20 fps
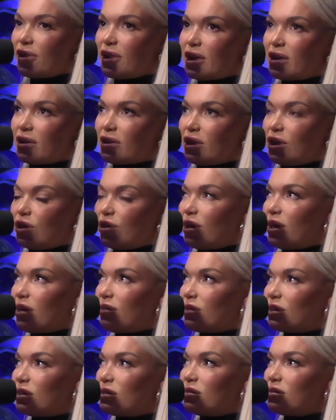think, you know,
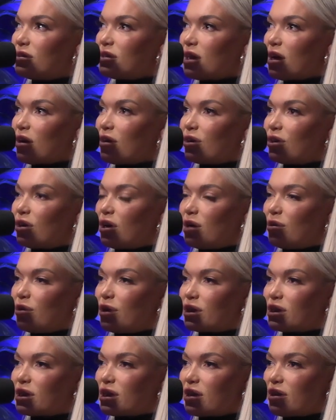even Sarah and I
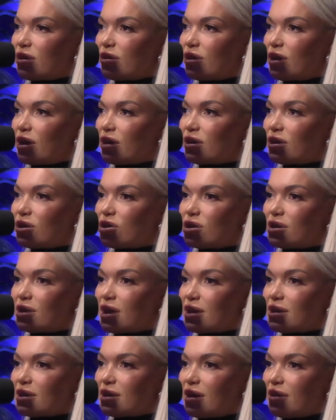work together, and I think she
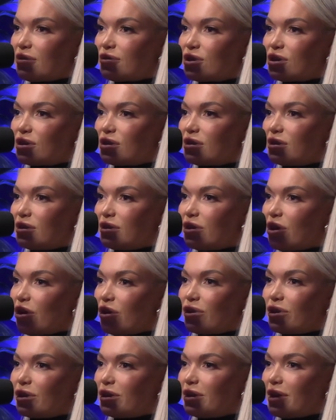sees enough to
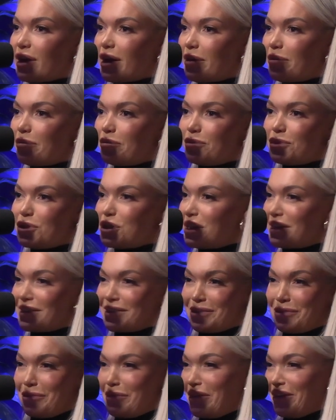know that she
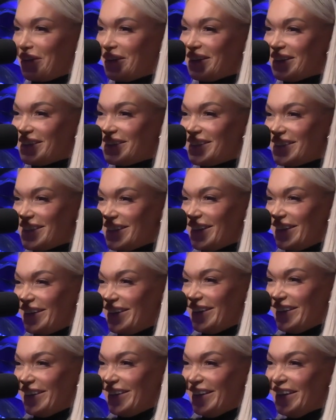doesn't want
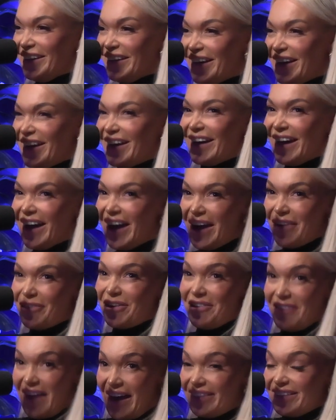it.
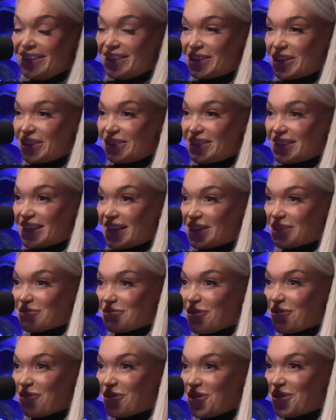We've had this
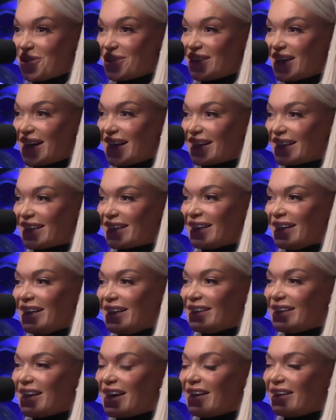conversation before. Like,
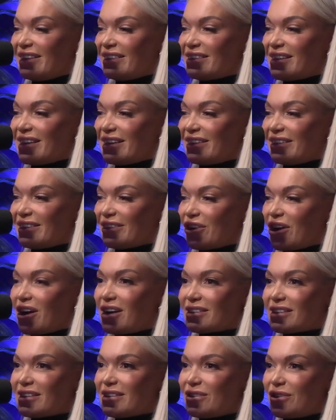the
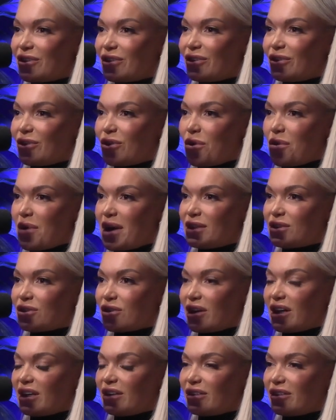grass is not always
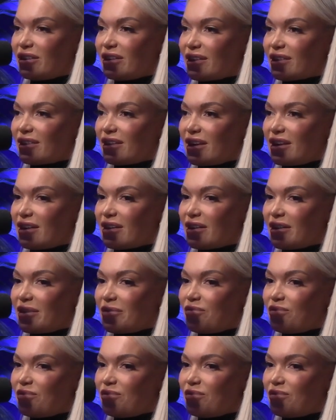greener, and I think